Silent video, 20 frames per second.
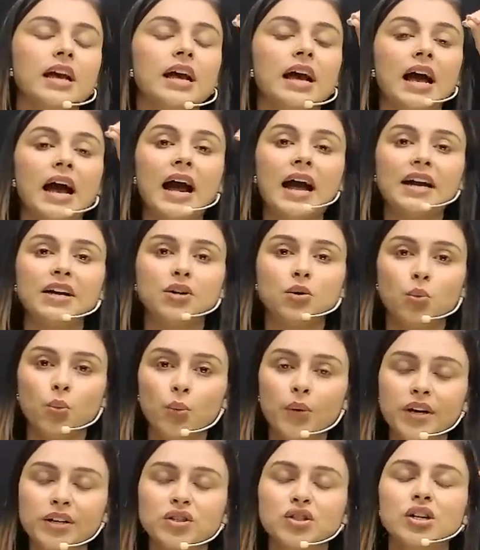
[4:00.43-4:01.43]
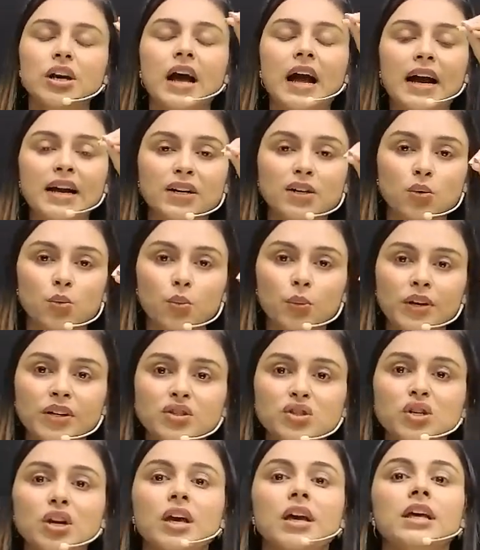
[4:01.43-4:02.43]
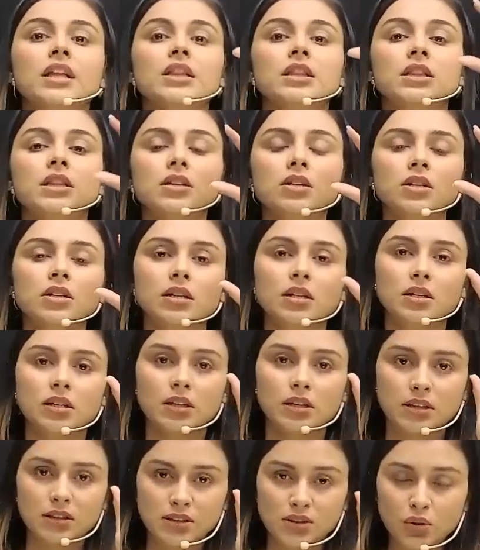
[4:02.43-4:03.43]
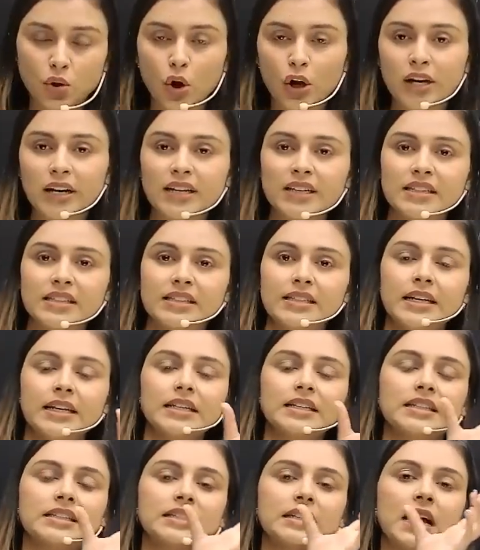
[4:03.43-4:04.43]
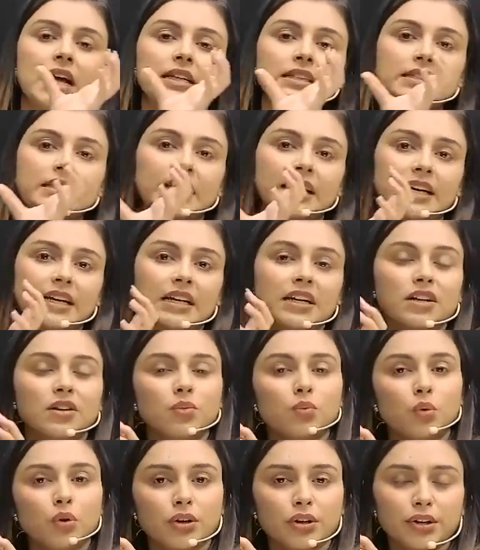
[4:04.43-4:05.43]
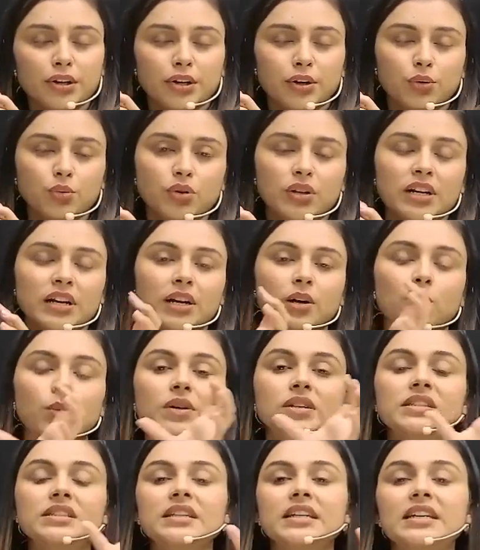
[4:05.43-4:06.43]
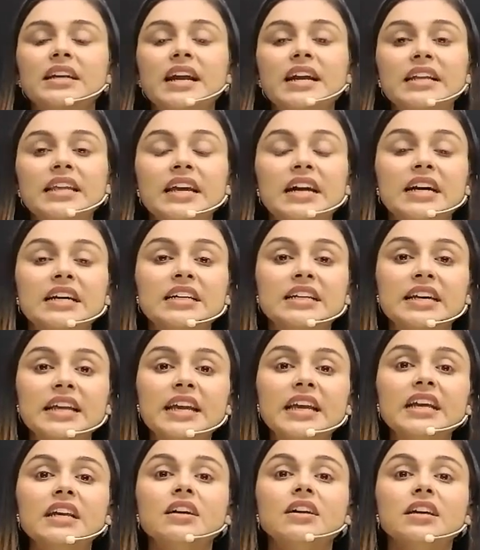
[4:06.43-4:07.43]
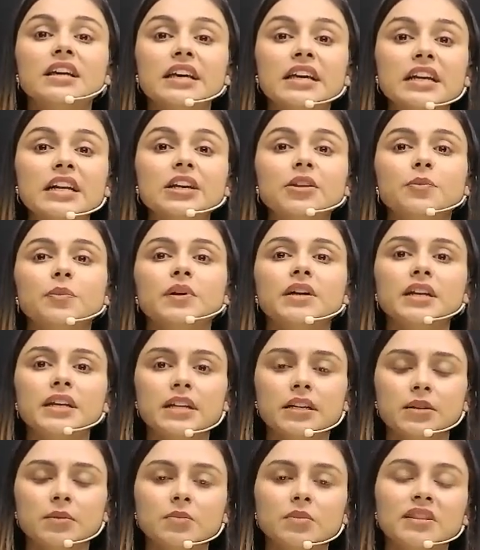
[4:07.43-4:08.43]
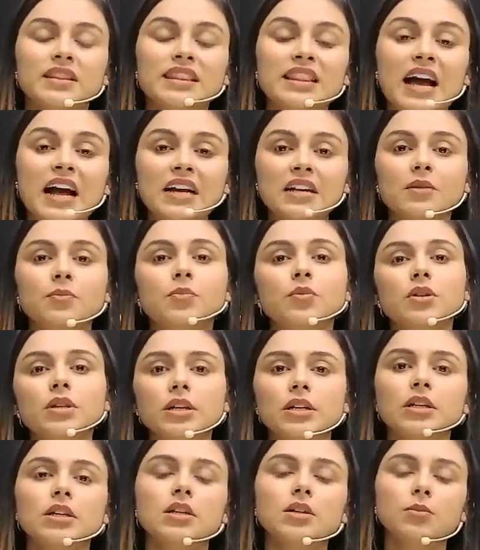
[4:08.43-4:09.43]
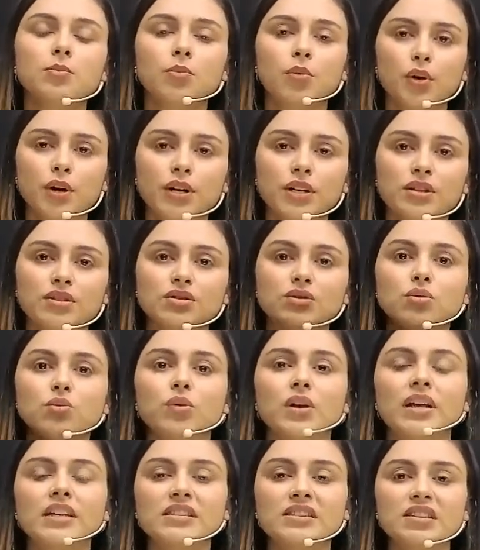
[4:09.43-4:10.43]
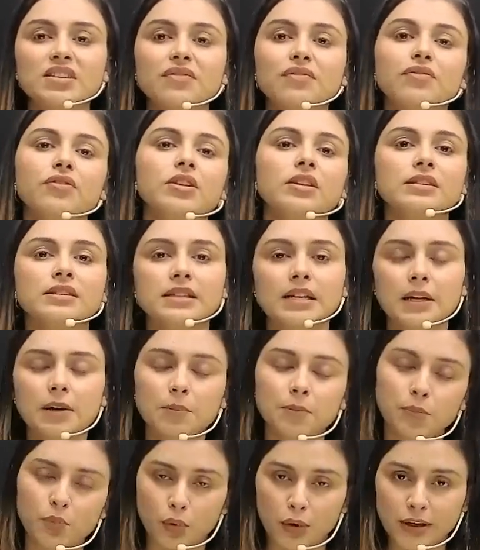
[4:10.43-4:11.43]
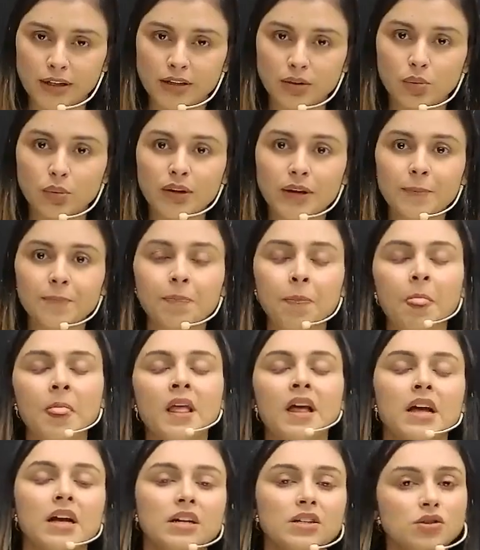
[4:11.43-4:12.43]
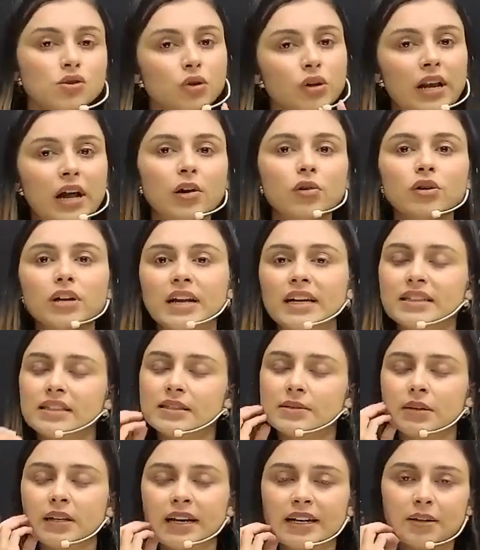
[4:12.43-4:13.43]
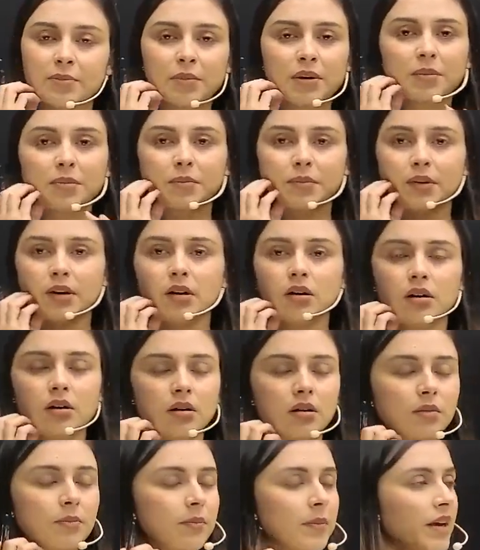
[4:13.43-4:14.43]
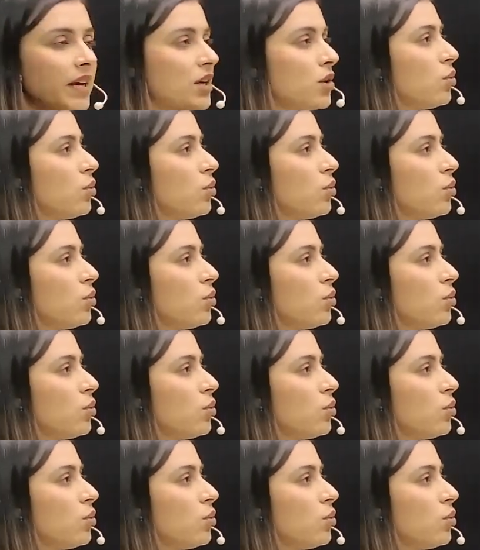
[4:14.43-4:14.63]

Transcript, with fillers: at which at which the solid state starts getting converted into the liquid state and they attain a equilibrium that particular point is known as the freezing point okay so now let's let me uh, make you